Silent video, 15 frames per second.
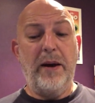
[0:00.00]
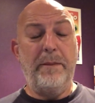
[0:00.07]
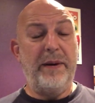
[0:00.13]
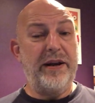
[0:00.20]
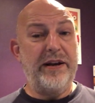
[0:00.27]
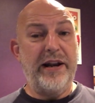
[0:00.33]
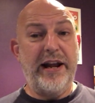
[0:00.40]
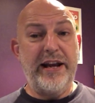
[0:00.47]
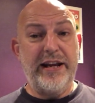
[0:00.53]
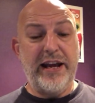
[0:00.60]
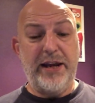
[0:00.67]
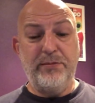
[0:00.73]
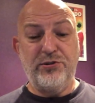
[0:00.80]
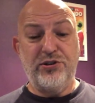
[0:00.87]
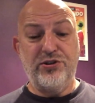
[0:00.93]
being an
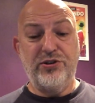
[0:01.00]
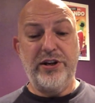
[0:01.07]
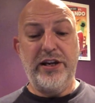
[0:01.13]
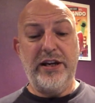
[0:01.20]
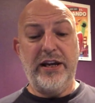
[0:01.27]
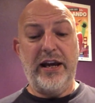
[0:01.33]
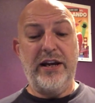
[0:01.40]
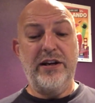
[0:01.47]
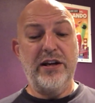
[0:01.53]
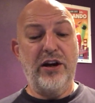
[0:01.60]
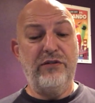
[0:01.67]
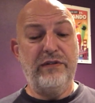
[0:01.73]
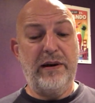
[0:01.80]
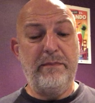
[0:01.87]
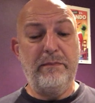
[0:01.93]
8-game streak in
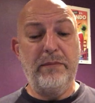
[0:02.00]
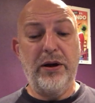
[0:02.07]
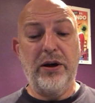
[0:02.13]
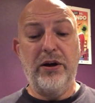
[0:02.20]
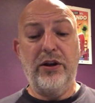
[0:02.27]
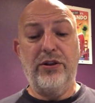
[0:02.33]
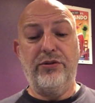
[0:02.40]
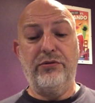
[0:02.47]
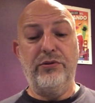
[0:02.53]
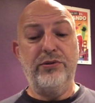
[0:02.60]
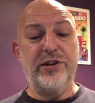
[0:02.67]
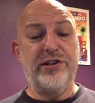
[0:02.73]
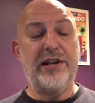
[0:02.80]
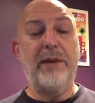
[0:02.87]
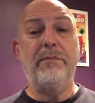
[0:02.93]
November through
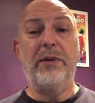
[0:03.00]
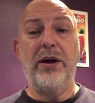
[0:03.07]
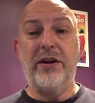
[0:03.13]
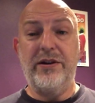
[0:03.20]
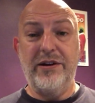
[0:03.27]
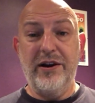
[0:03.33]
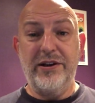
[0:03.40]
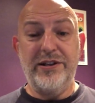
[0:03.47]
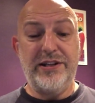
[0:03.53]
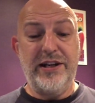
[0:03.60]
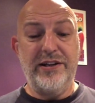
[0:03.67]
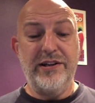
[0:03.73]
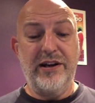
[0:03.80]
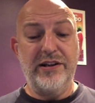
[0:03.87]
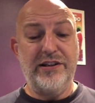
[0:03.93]
December
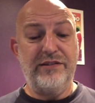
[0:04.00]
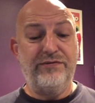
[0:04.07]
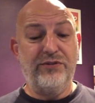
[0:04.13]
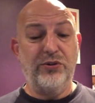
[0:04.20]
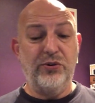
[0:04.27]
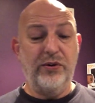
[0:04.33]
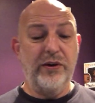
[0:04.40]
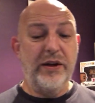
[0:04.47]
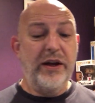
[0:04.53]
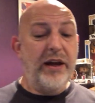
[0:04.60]
1994.